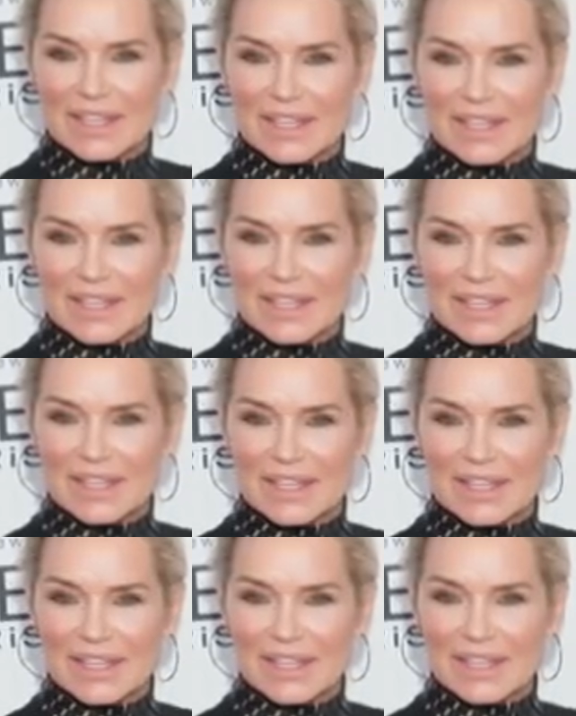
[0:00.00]

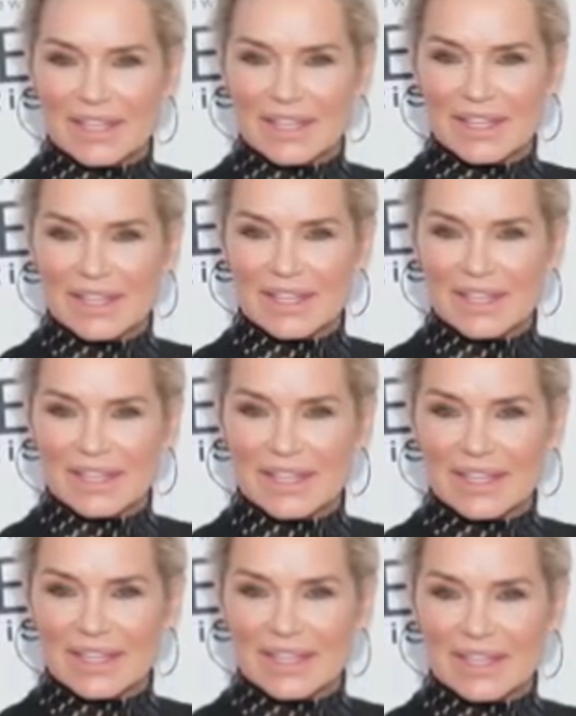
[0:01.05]

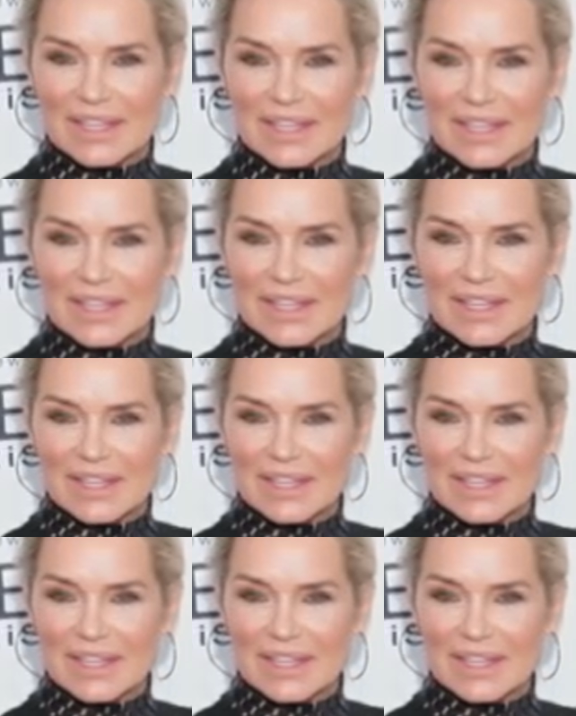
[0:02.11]
The person shown says nothing.